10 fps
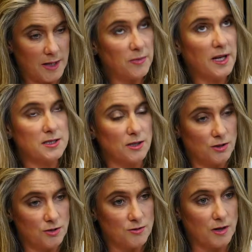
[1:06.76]
Plays a
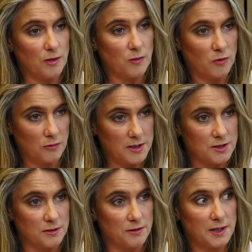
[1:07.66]
huge role in what we
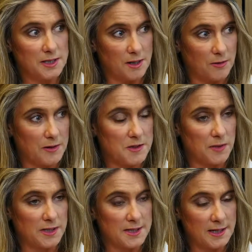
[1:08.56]
do at
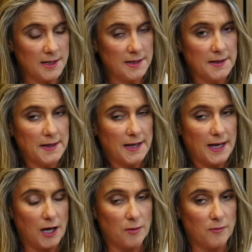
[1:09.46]
WSBC.
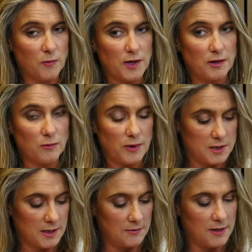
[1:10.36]
We
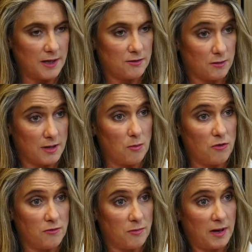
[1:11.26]
deliver that through a
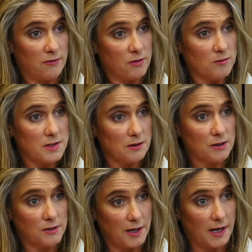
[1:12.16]
number of platforms, so
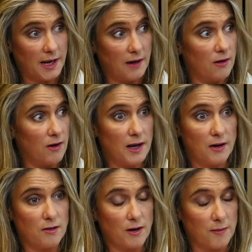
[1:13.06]
including our
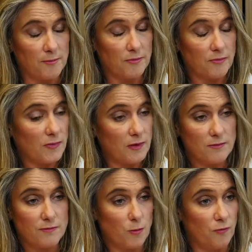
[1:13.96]

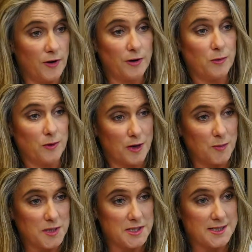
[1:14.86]
very well-known
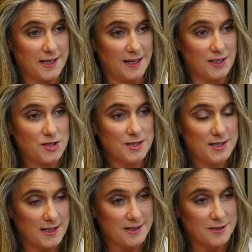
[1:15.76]
business leader luncheons.
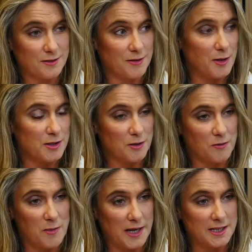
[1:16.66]
That's sort of a
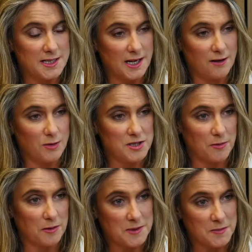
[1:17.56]
mainstay of what
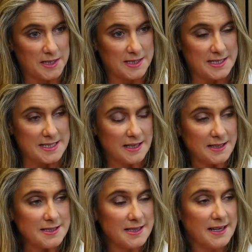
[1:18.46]
WSBC
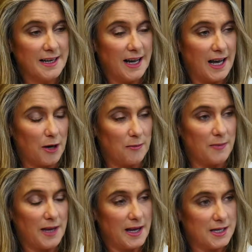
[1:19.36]
does.
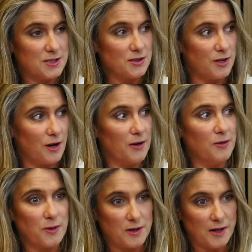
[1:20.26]
And as you know,
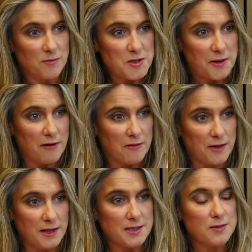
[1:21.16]
when you come to our
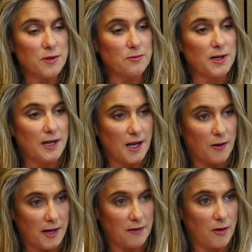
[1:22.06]
events, we really go
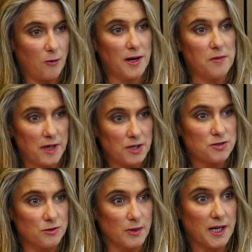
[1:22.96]
out of our way to make
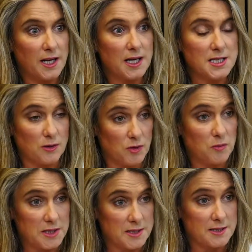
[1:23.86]
sure we're connecting
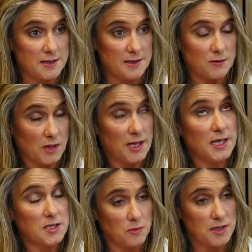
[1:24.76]

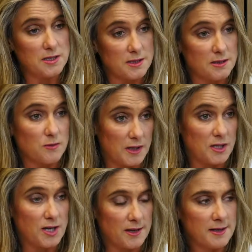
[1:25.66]
businesses with
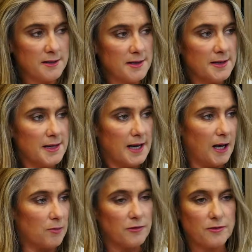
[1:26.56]
each other.
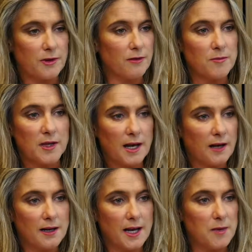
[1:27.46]
From the
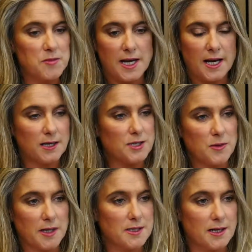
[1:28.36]
coloured name tags to
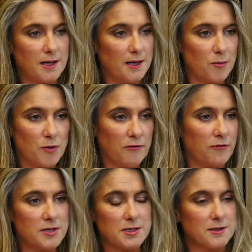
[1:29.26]
our seating
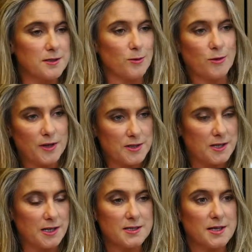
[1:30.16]
preferences to all those
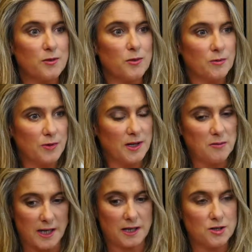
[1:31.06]
things, so that we're really
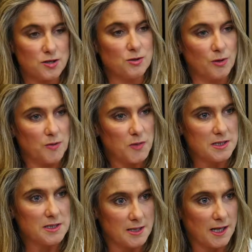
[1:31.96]
making sure that
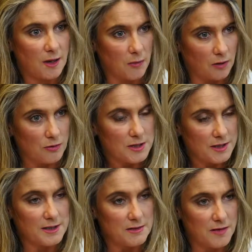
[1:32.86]
businesses that come along to
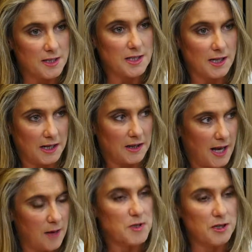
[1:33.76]
those events are getting the
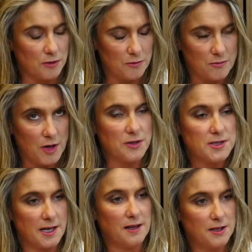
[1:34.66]
absolute most
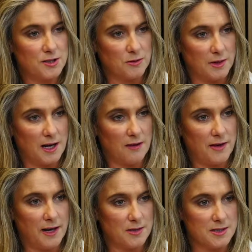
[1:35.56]
out of that 2.5
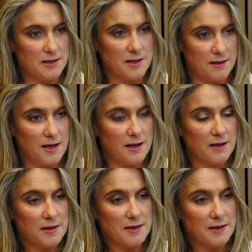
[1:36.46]
hours that they're there.